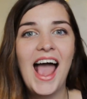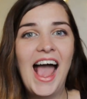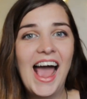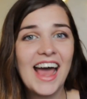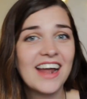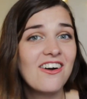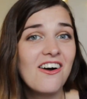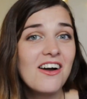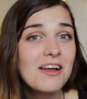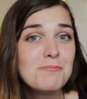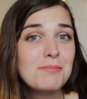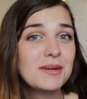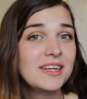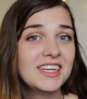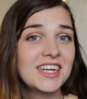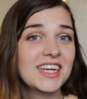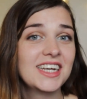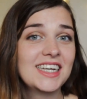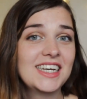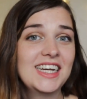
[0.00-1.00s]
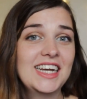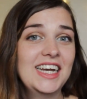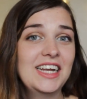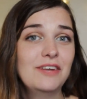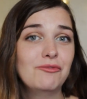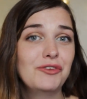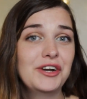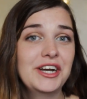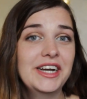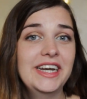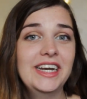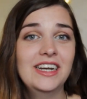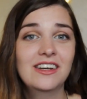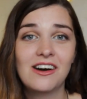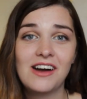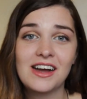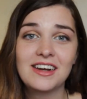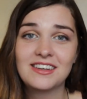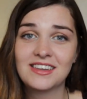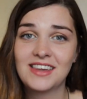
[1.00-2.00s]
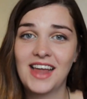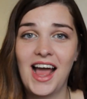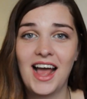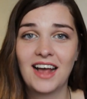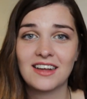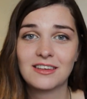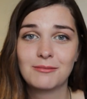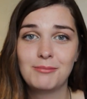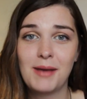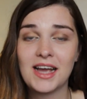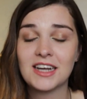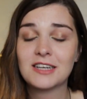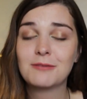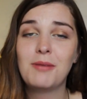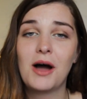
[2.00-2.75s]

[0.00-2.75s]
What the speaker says: And I particularly really liked that aspect,